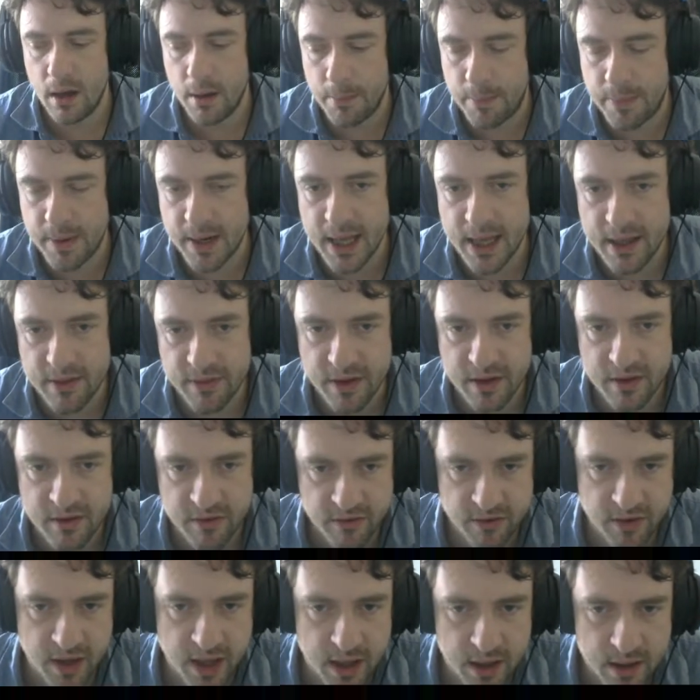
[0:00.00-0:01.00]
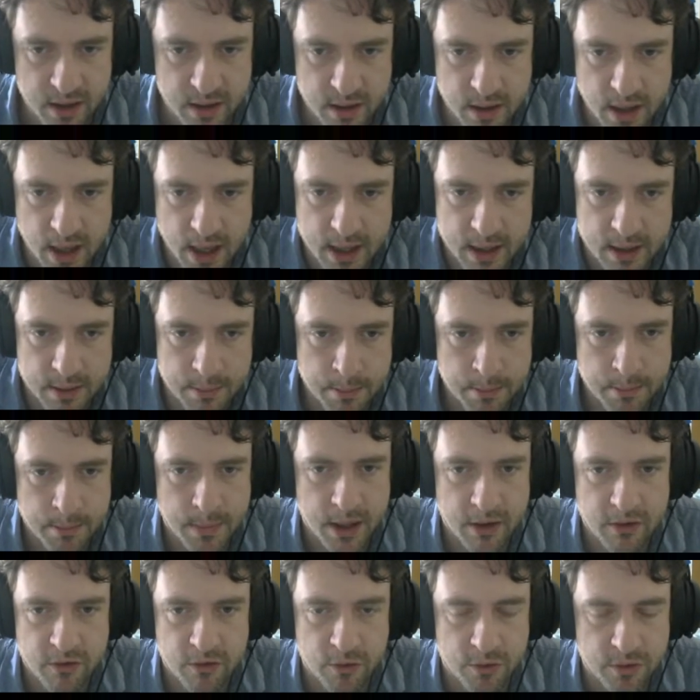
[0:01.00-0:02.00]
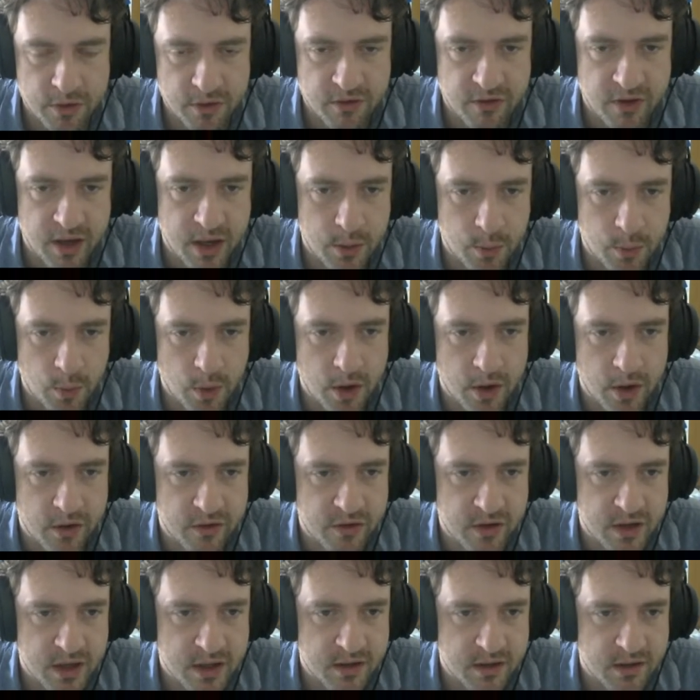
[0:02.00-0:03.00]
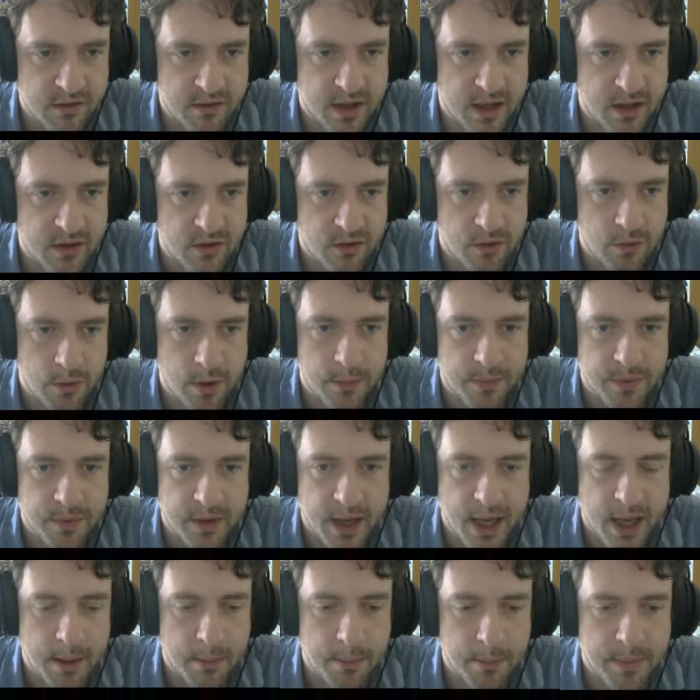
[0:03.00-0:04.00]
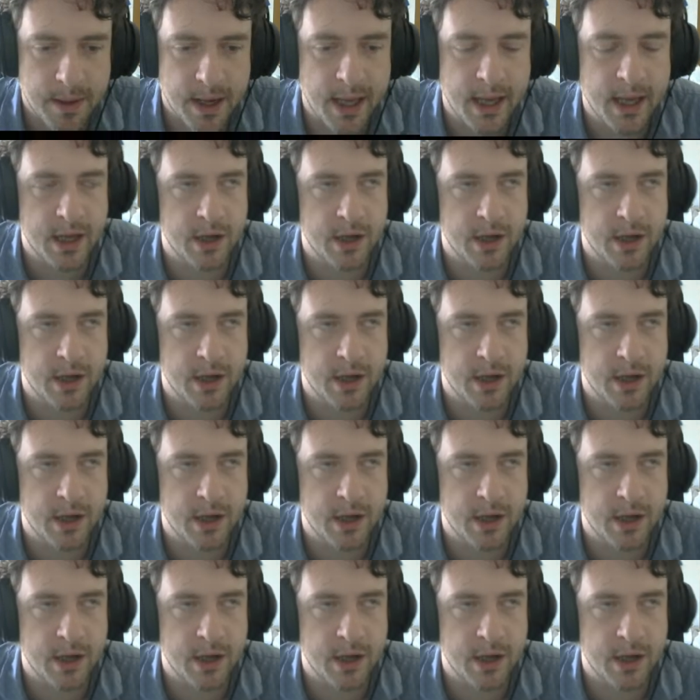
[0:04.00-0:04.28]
play this scene and make sure the scene works and it doesn't interrupt the gameplay.